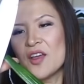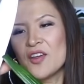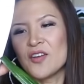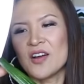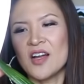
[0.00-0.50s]

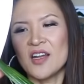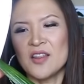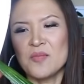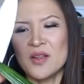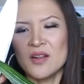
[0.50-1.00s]
You're going to cut it
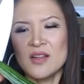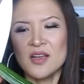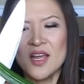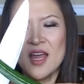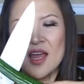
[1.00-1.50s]
in the middle
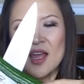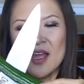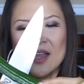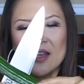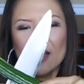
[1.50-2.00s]

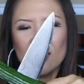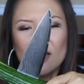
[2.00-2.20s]
again.